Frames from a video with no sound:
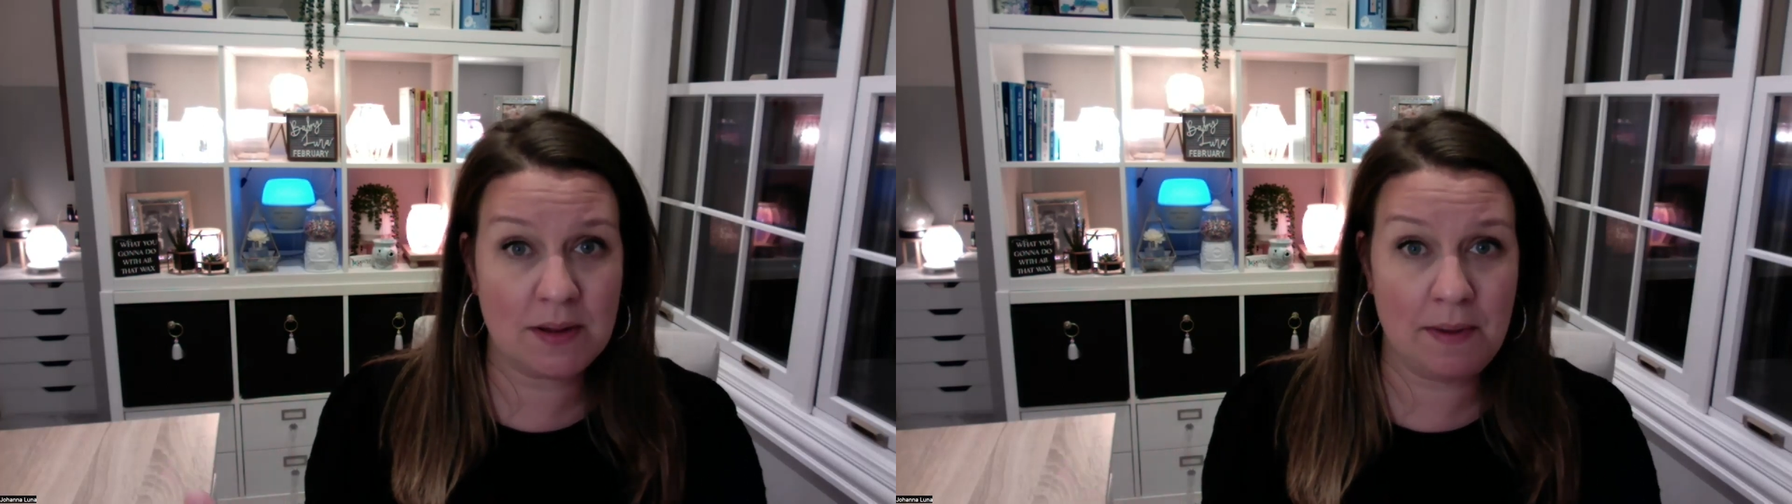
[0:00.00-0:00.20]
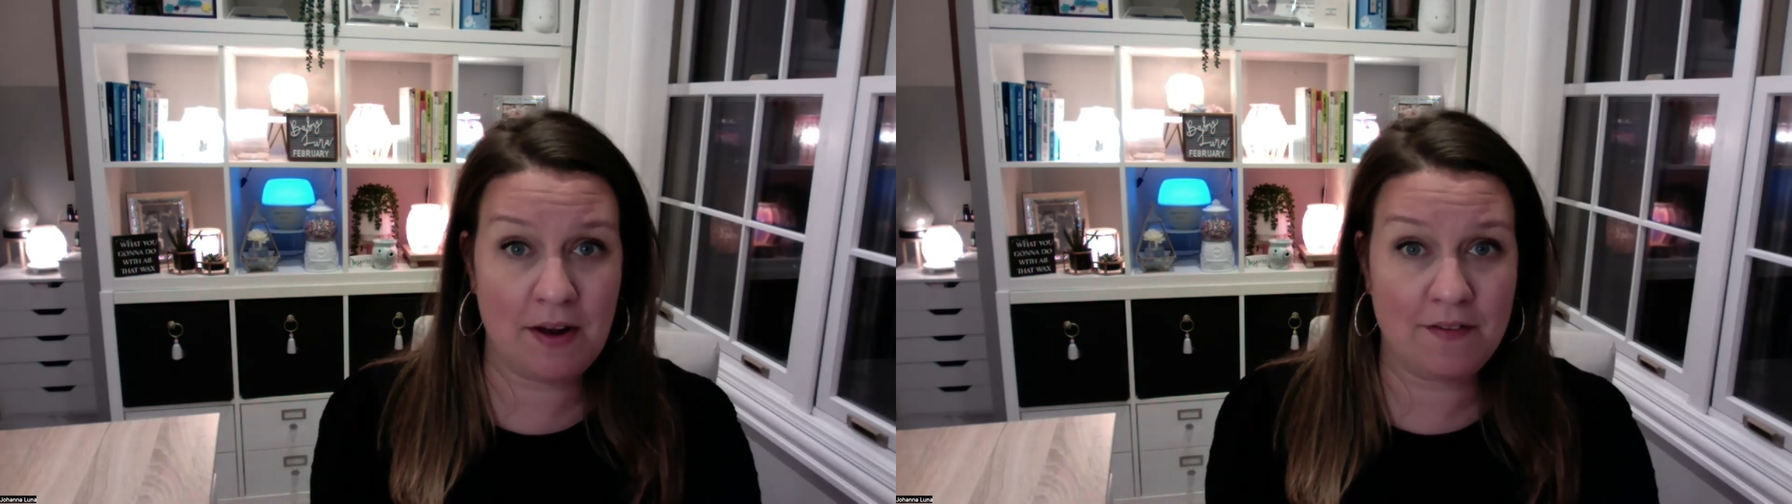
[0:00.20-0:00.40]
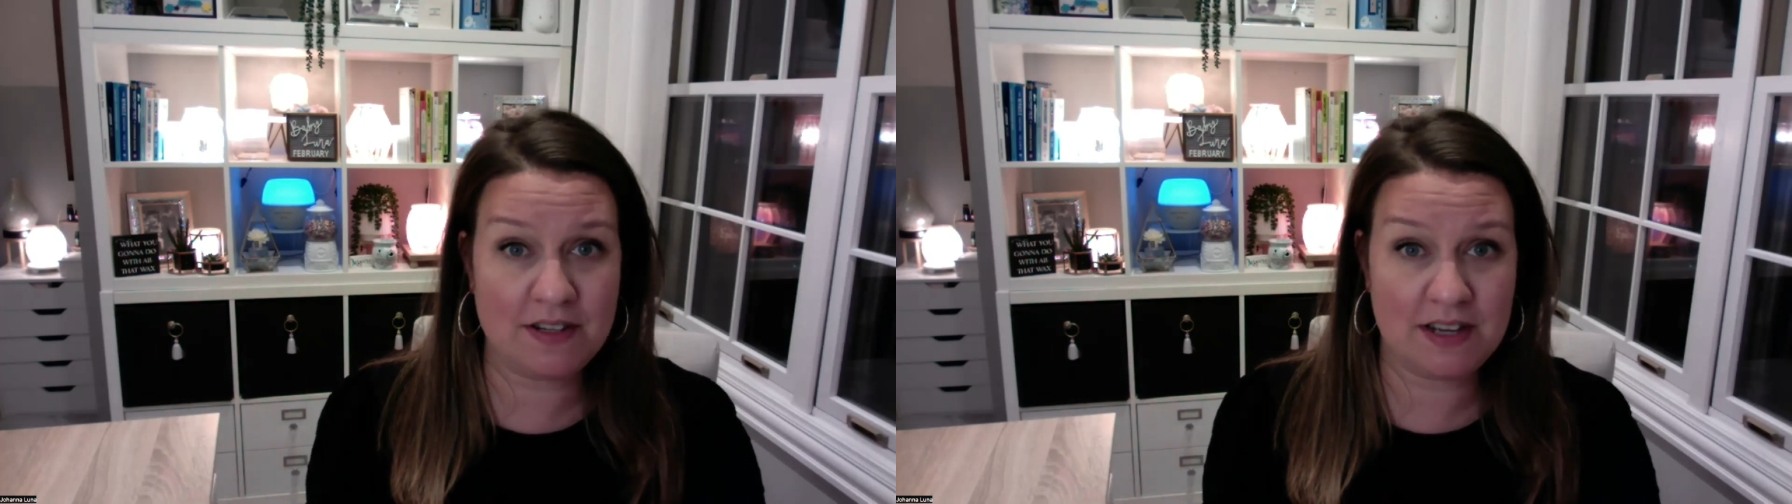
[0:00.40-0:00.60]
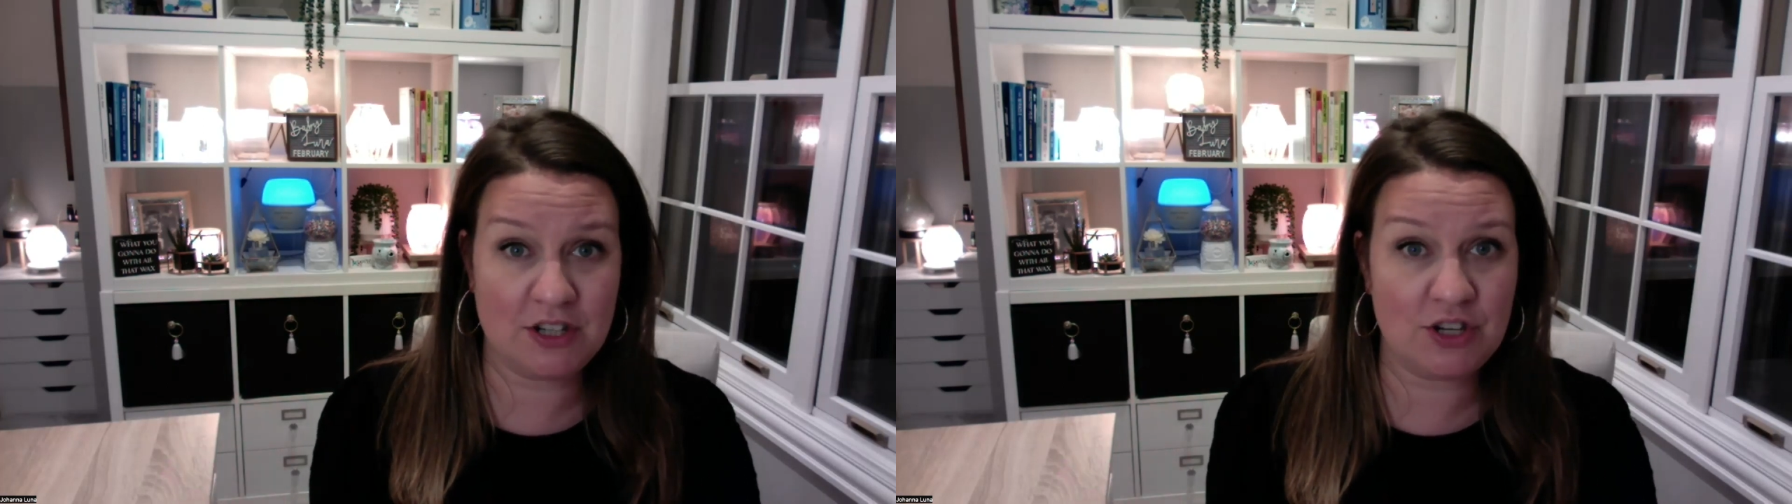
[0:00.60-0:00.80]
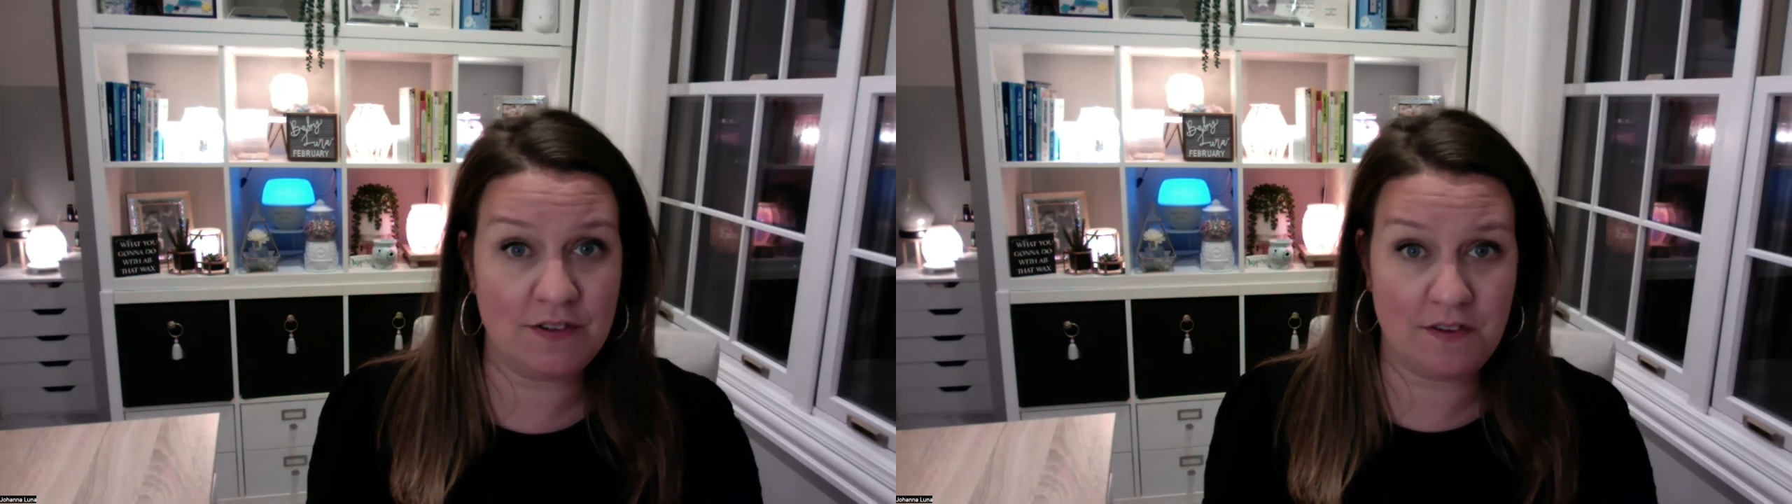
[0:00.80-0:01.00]
amount of
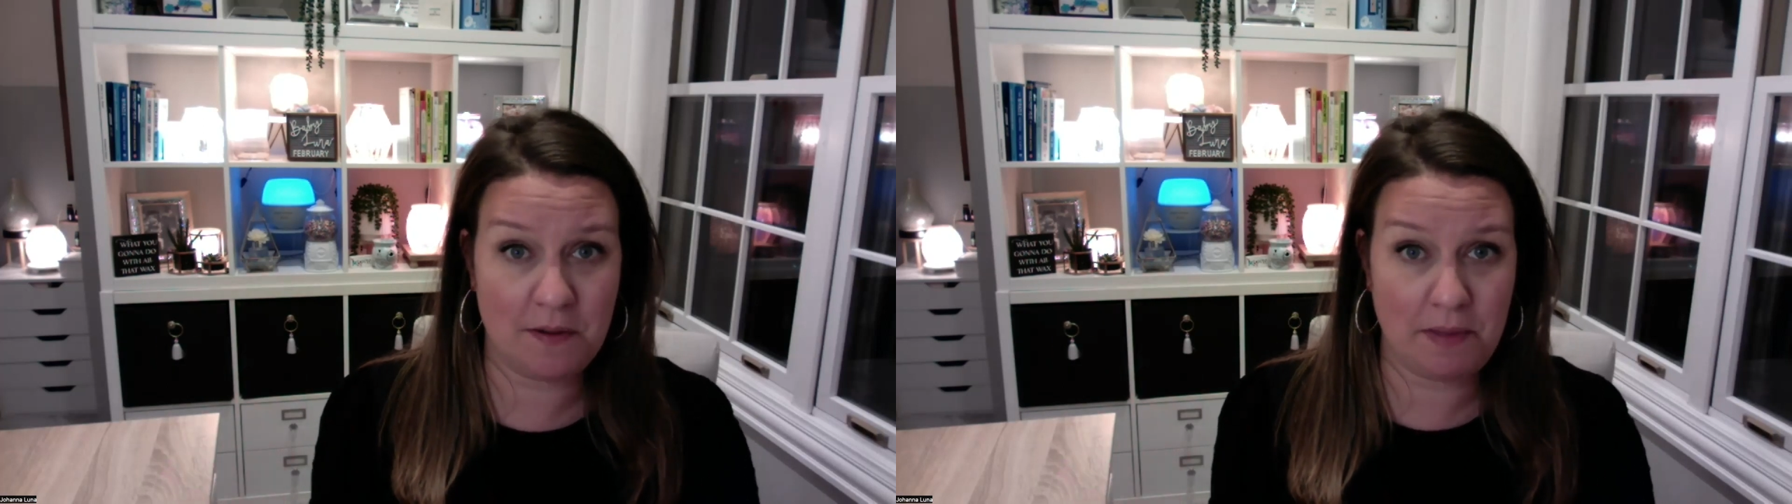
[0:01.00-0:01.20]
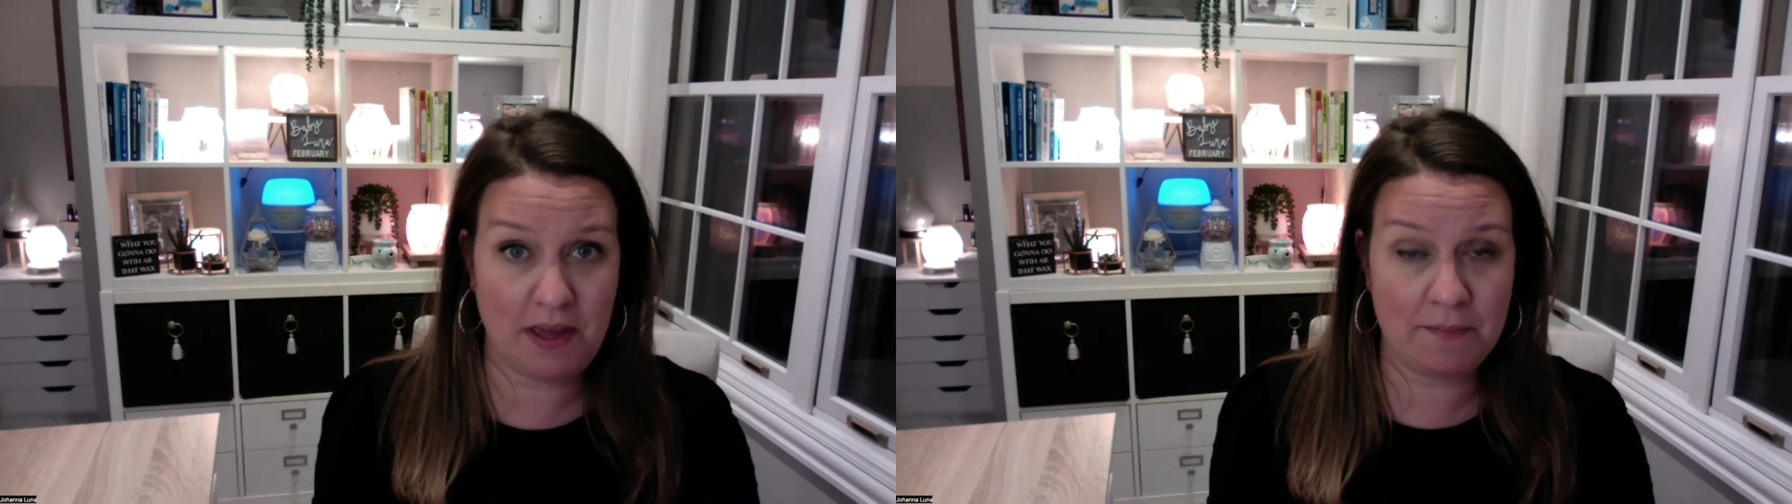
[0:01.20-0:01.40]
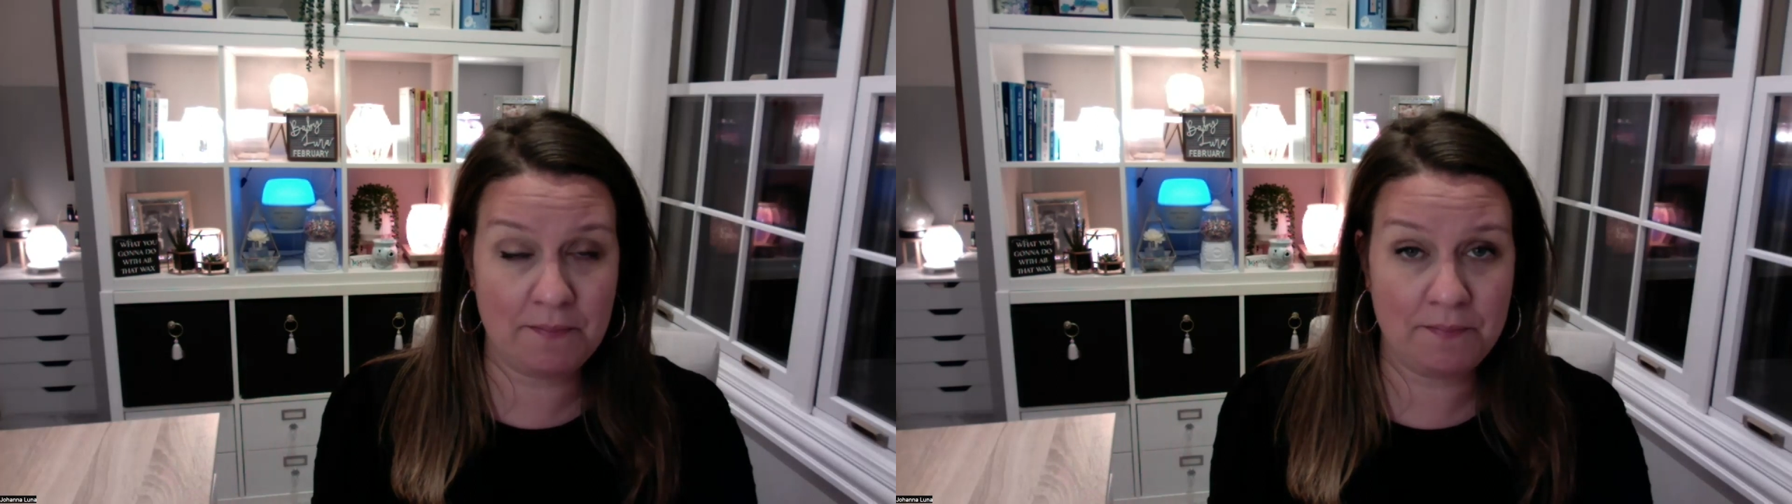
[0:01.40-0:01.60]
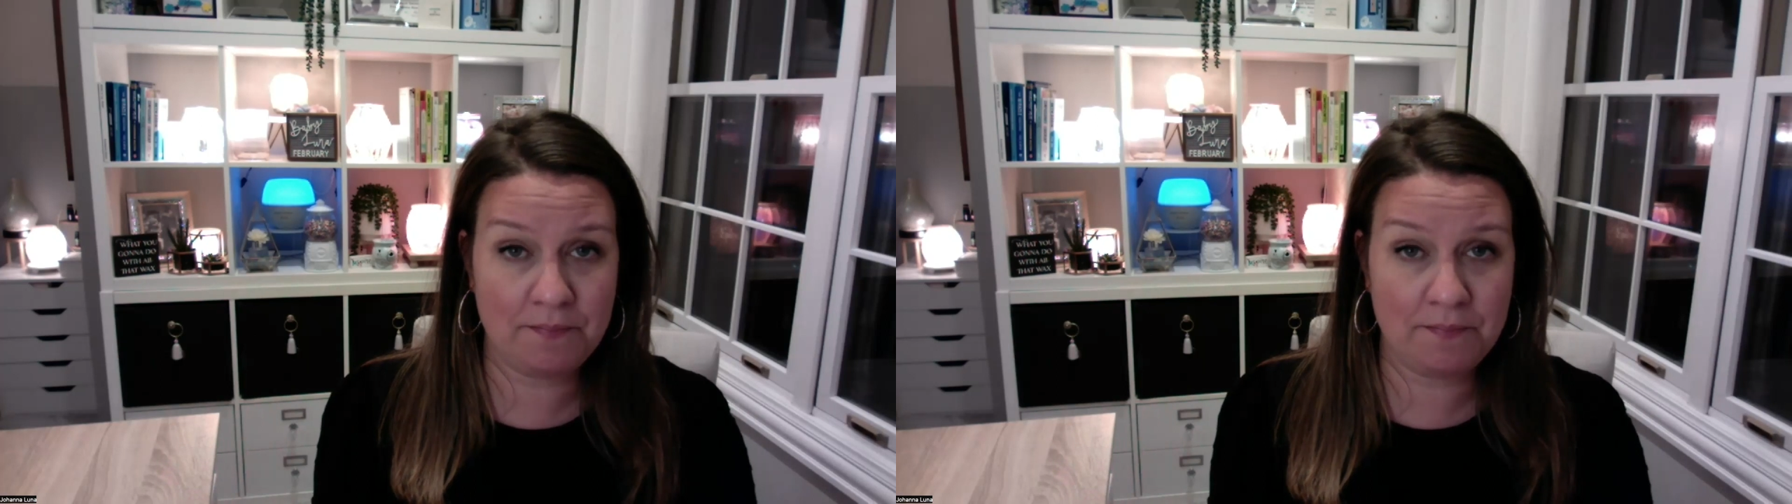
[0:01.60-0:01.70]
attention from me.